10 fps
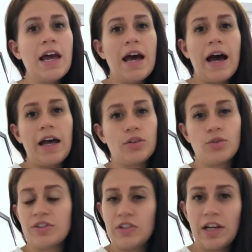and
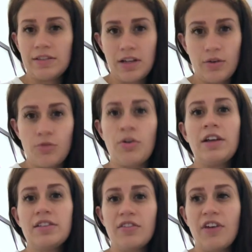Krissy has now addressed
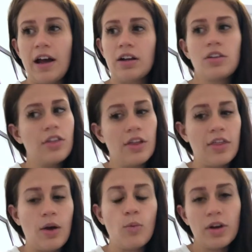the fact that there
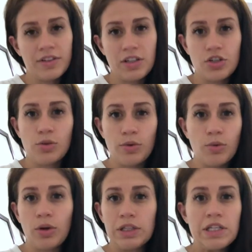was an issue with
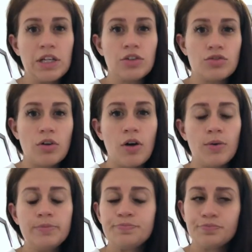quality control.
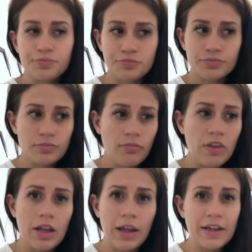
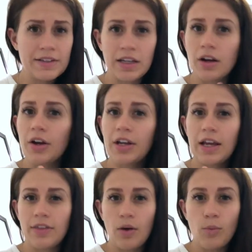Like I said, I only had
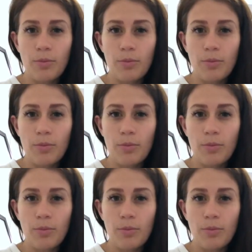that one